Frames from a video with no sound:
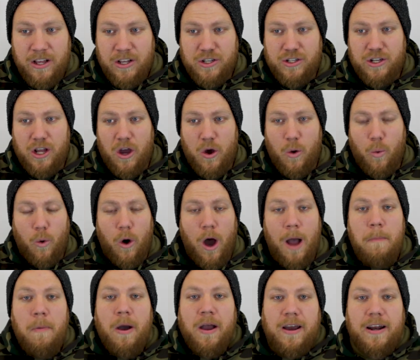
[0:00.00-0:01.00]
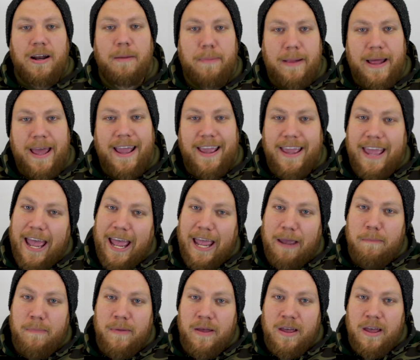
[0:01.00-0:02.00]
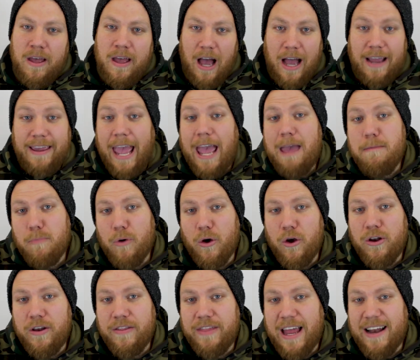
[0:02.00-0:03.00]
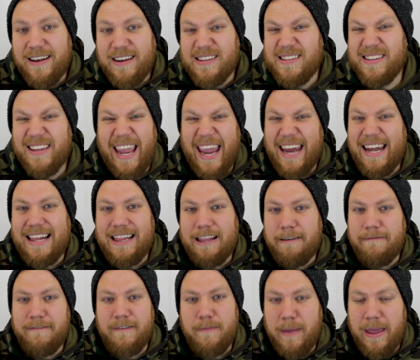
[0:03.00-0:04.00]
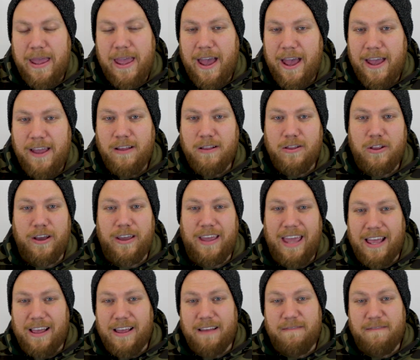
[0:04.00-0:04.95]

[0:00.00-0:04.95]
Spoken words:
So why am I gonna play a game mode that doesn't get any love from EA, like